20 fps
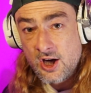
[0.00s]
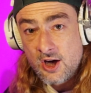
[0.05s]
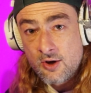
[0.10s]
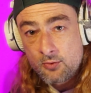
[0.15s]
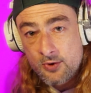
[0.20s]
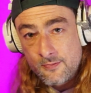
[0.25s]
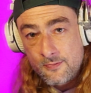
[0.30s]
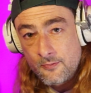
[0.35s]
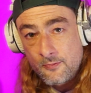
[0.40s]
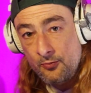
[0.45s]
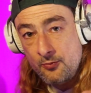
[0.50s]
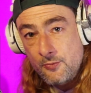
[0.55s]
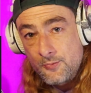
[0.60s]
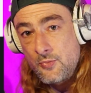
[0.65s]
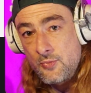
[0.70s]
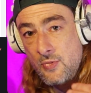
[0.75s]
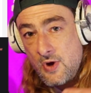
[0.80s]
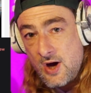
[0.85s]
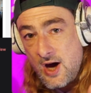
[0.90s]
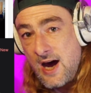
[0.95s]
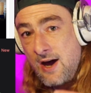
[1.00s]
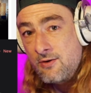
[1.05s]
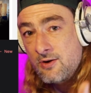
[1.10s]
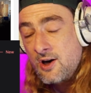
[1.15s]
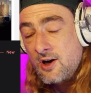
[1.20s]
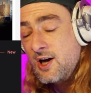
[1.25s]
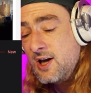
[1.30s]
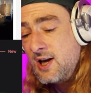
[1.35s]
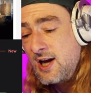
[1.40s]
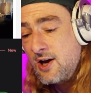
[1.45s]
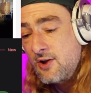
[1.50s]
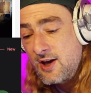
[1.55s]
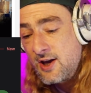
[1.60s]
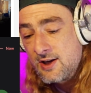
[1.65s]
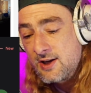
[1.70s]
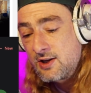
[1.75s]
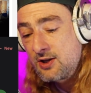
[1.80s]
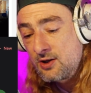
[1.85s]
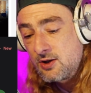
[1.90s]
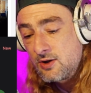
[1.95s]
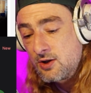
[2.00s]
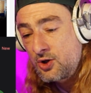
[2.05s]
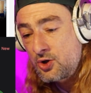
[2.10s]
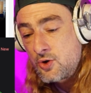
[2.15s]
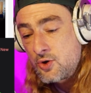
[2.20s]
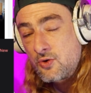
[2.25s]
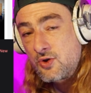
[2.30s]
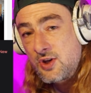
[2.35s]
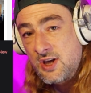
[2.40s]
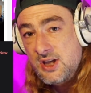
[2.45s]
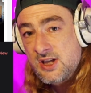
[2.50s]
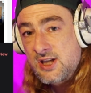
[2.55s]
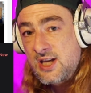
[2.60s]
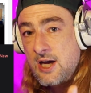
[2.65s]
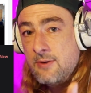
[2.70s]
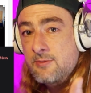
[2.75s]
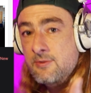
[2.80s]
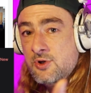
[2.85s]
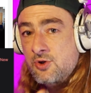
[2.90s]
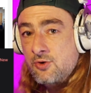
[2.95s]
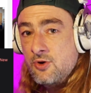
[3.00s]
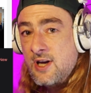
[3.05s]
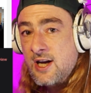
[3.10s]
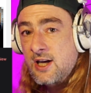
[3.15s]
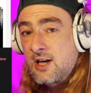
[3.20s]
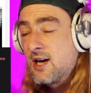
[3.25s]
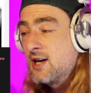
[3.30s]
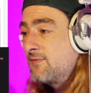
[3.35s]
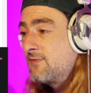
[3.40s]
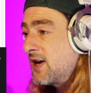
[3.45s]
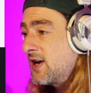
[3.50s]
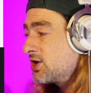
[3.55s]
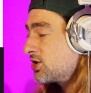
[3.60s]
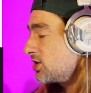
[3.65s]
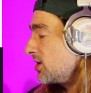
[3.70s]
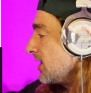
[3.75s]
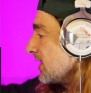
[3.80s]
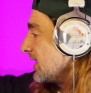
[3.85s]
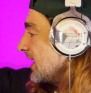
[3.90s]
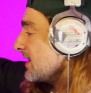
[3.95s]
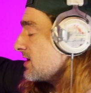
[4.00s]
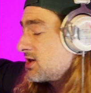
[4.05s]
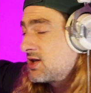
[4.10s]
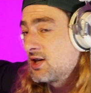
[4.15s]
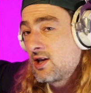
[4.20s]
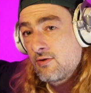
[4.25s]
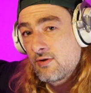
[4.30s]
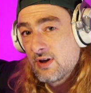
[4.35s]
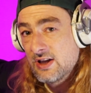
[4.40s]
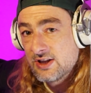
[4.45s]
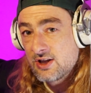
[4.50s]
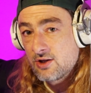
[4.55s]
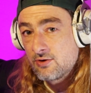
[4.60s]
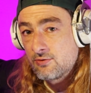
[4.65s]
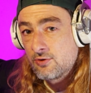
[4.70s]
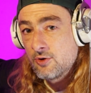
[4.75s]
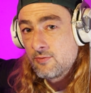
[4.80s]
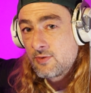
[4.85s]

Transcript: We outline how they took these steps through there, and eventually they get to the other end of the room,